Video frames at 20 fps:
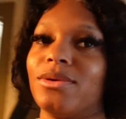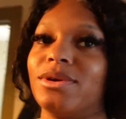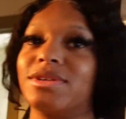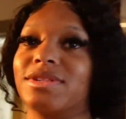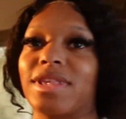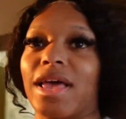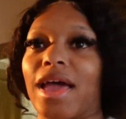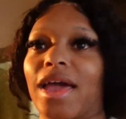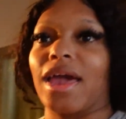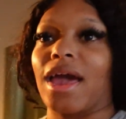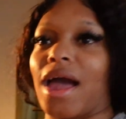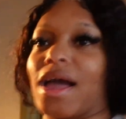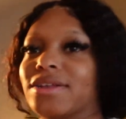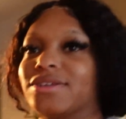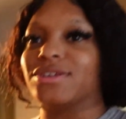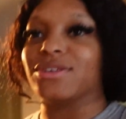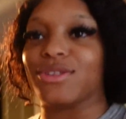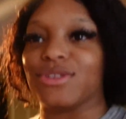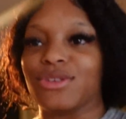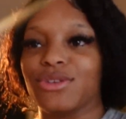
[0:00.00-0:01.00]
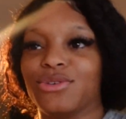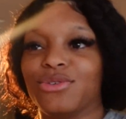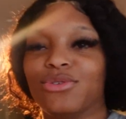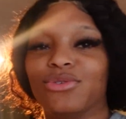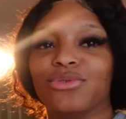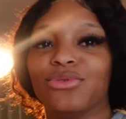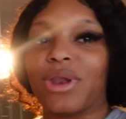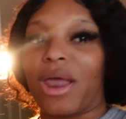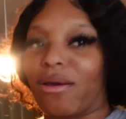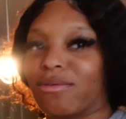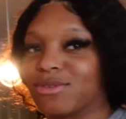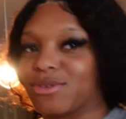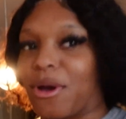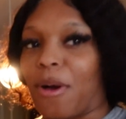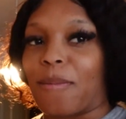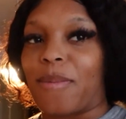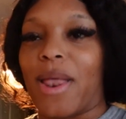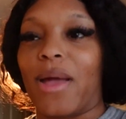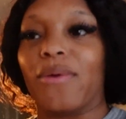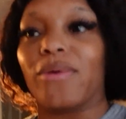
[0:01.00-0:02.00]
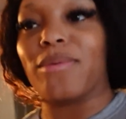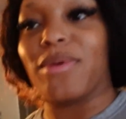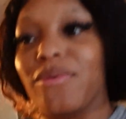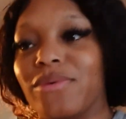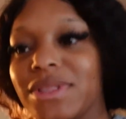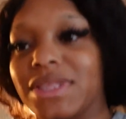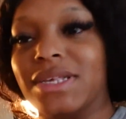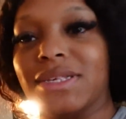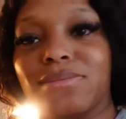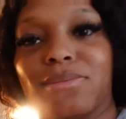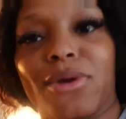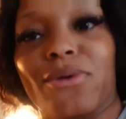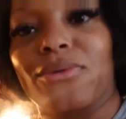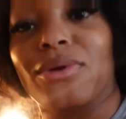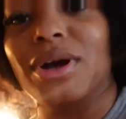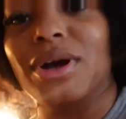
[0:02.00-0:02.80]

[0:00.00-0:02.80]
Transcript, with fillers: It's like I just knew they was gonna play with me with this mirror